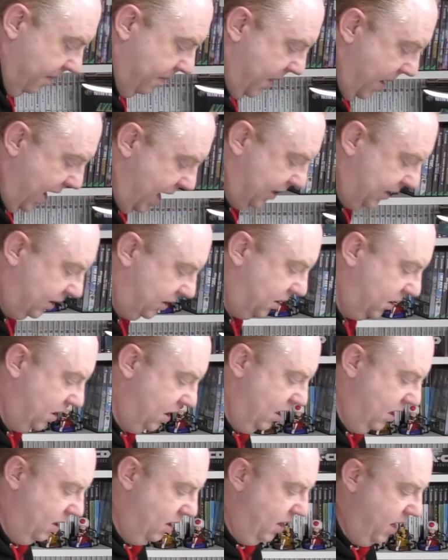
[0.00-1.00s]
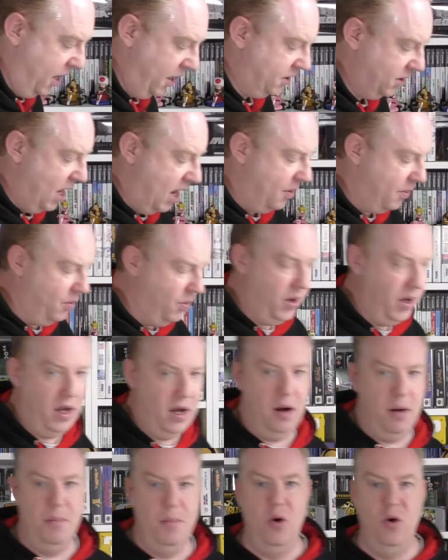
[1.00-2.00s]
But next up we
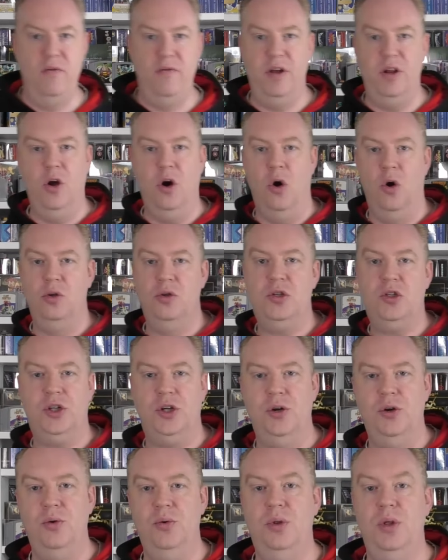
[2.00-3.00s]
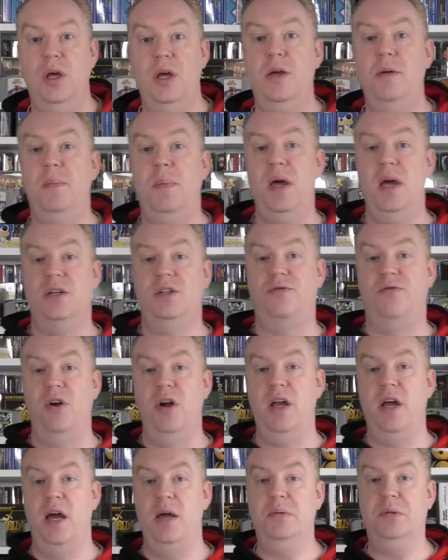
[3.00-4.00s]
are moving on to the
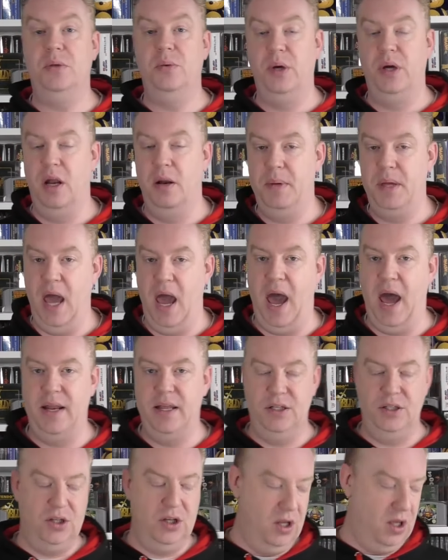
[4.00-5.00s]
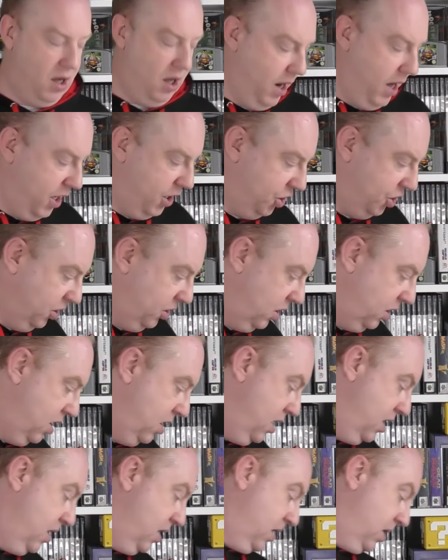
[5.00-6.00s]
PS3 games that we're going to be adding to the collection.
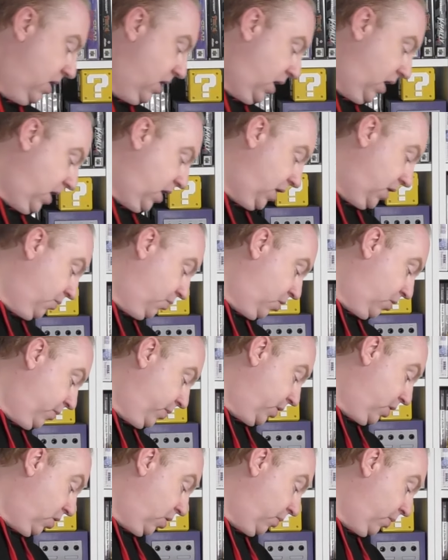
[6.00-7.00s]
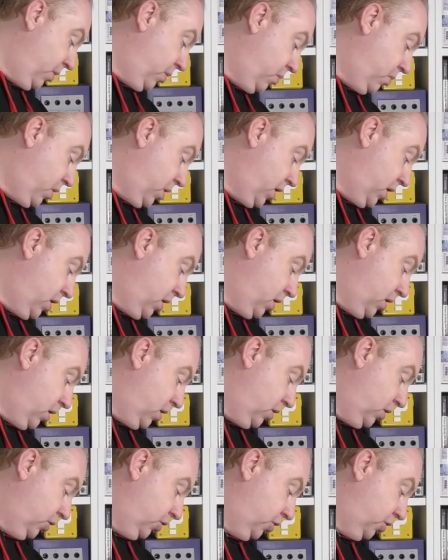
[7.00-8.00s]
And what we got? We've got
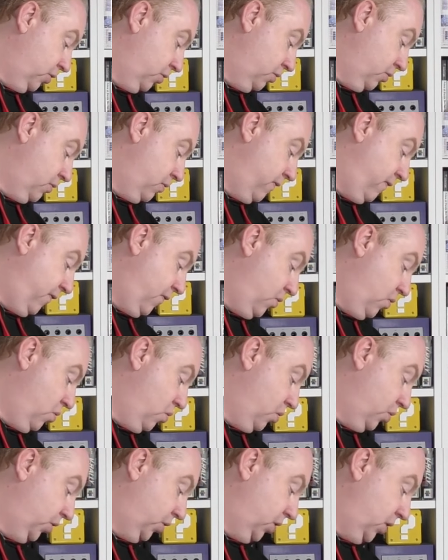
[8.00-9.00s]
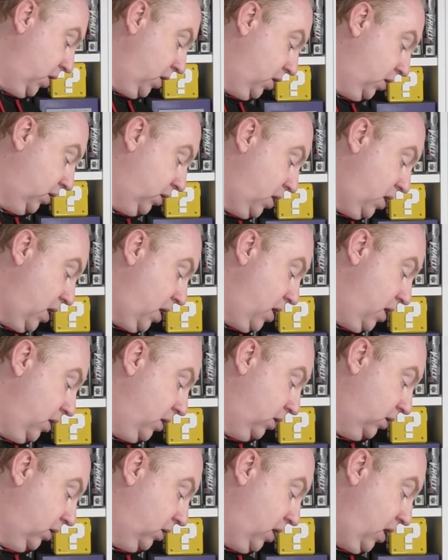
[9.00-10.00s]
1, 2, 4, 6, 8,
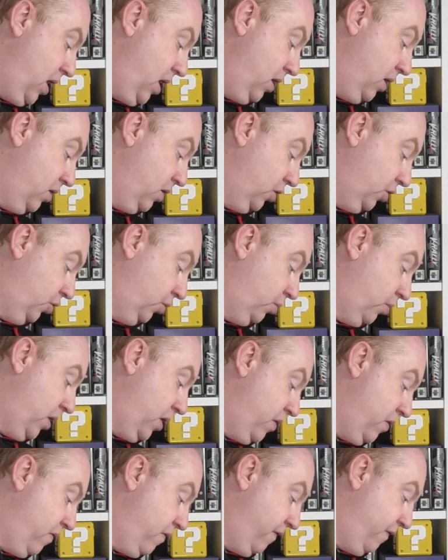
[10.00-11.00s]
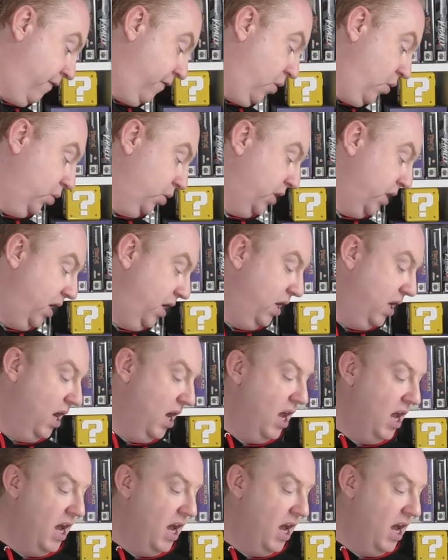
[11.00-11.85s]
10, 12, 14,